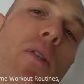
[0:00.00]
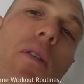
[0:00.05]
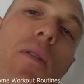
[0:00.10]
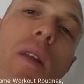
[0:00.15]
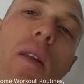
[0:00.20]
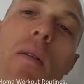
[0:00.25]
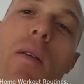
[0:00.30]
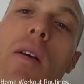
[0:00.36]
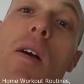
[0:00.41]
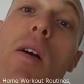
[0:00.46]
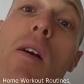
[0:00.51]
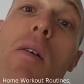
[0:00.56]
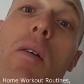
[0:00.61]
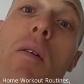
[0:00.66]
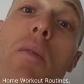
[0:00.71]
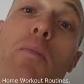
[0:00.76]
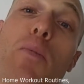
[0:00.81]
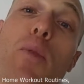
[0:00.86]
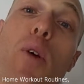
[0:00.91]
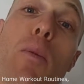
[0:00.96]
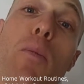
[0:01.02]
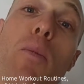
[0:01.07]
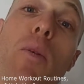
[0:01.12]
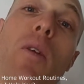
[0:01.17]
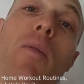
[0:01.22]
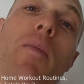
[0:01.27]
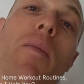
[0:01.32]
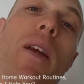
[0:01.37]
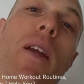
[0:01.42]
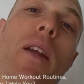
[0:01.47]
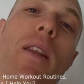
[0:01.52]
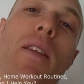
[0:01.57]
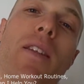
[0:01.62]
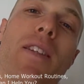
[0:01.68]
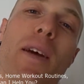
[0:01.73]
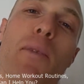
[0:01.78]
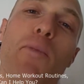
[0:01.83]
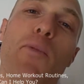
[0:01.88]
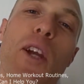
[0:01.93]
Put problem in
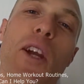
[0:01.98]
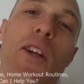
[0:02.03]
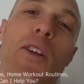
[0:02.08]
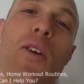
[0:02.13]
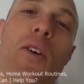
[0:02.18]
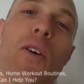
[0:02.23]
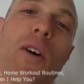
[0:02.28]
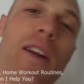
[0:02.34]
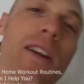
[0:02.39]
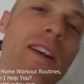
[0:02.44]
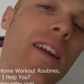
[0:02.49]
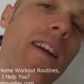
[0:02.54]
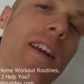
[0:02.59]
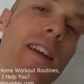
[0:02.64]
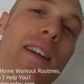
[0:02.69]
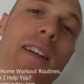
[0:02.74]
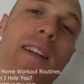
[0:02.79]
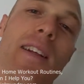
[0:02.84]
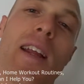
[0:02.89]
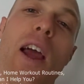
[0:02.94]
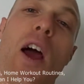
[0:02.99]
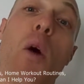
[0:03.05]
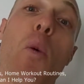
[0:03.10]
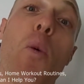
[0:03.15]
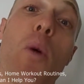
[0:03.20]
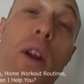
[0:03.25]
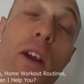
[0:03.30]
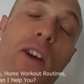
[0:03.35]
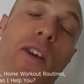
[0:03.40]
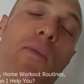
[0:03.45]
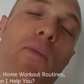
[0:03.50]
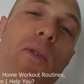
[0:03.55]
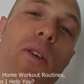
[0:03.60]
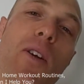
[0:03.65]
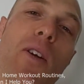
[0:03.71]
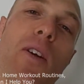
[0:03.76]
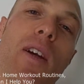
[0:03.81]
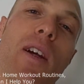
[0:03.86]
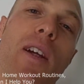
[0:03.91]
the subject line. I want to help
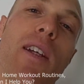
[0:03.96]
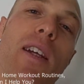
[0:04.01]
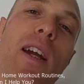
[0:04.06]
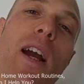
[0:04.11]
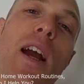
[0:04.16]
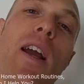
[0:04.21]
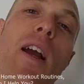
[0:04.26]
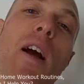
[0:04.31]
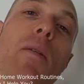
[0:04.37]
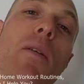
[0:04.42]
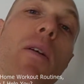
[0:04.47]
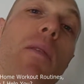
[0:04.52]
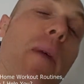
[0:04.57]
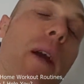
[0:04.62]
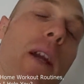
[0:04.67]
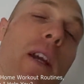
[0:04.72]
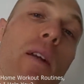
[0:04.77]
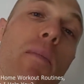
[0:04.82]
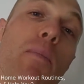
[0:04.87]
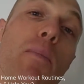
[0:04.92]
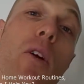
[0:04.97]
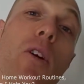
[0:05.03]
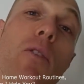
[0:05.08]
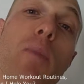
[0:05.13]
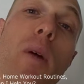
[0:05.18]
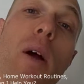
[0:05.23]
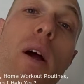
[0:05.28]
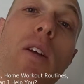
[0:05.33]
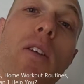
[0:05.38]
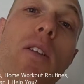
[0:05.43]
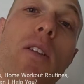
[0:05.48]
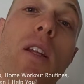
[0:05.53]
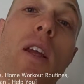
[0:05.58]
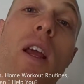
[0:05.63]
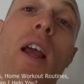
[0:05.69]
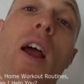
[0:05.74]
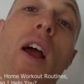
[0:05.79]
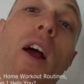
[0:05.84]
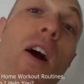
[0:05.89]
you, okay? I'm going to make it a blog post.
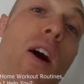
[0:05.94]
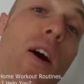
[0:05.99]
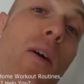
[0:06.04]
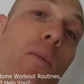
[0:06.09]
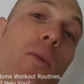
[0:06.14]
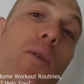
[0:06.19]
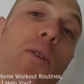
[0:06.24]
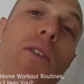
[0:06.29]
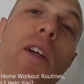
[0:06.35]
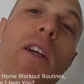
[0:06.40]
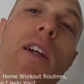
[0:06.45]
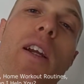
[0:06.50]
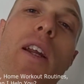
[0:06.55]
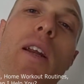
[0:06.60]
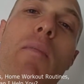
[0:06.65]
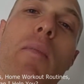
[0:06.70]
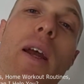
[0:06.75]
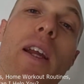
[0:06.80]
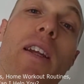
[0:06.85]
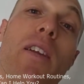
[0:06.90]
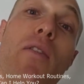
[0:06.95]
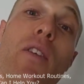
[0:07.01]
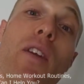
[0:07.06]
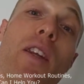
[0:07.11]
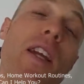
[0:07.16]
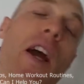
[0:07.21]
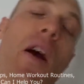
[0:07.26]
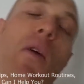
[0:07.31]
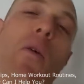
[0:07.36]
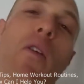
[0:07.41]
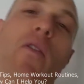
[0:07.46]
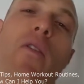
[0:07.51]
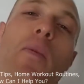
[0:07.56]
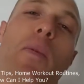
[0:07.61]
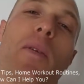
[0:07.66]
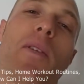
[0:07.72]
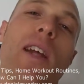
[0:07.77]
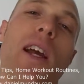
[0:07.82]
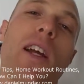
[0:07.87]
I'm also going to make a video of
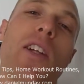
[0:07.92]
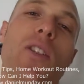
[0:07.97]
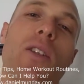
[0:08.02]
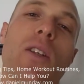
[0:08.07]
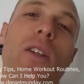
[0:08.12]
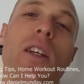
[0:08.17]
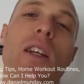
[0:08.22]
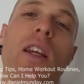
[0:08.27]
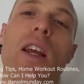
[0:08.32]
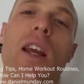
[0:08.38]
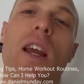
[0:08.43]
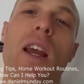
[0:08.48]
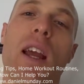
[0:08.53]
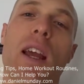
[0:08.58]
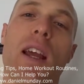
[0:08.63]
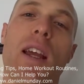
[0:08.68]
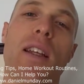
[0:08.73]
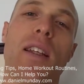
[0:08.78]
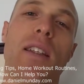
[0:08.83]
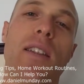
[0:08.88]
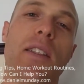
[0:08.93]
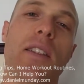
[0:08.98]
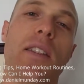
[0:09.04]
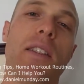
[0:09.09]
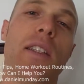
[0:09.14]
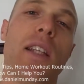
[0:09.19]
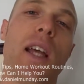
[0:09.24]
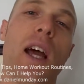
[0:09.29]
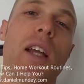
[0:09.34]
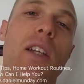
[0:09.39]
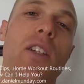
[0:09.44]
it potentially and